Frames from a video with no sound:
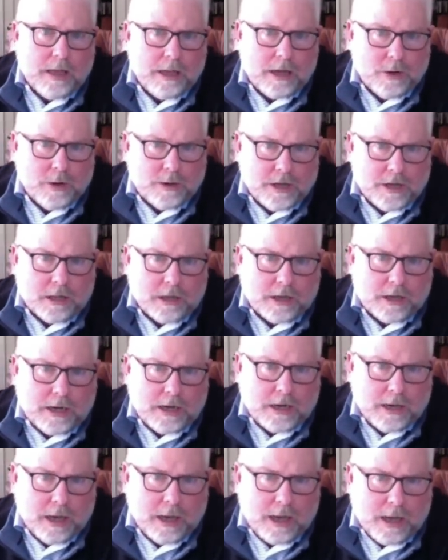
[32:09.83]

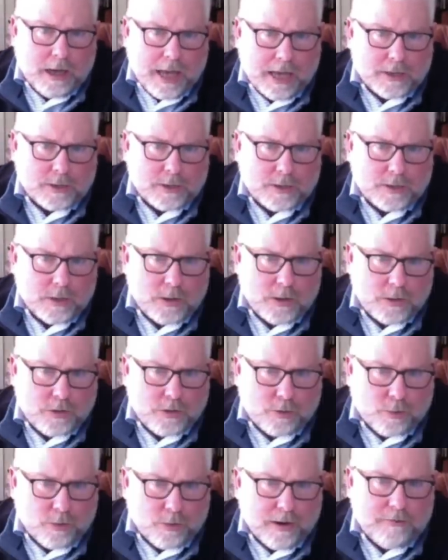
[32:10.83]
utility has
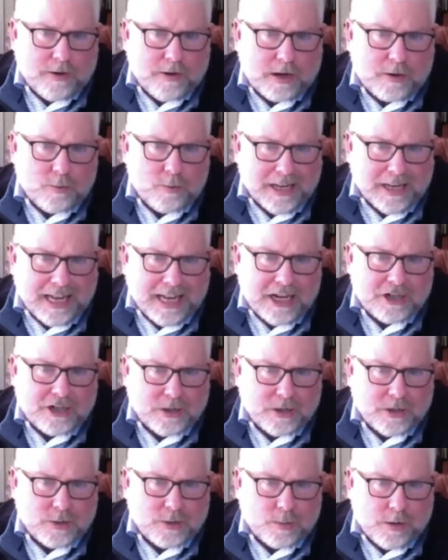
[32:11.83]
terrific
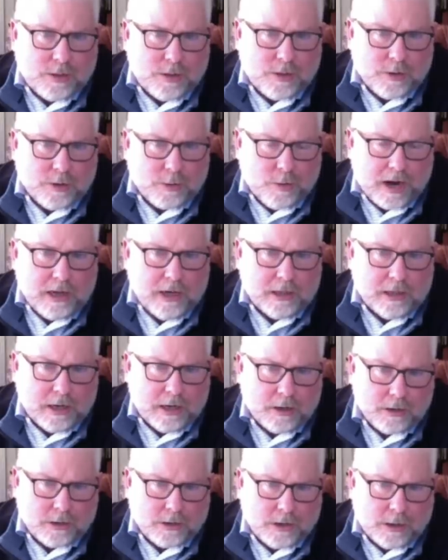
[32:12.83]
relations with their regulators,